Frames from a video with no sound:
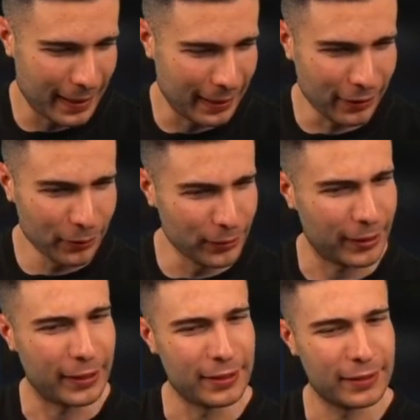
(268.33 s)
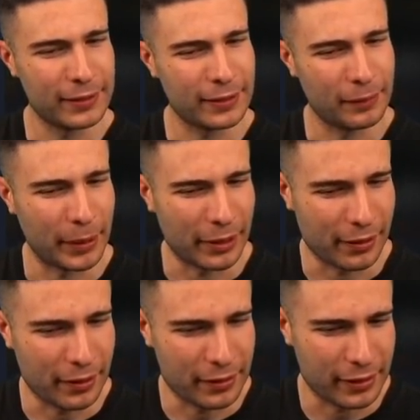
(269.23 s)
I don't know what it is about
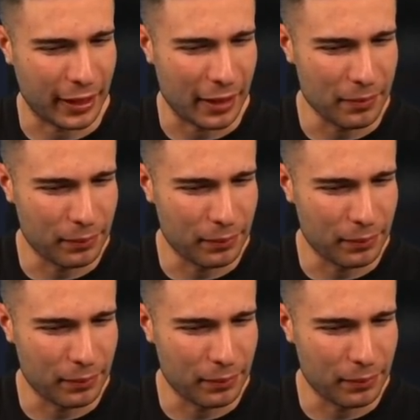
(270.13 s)
this game,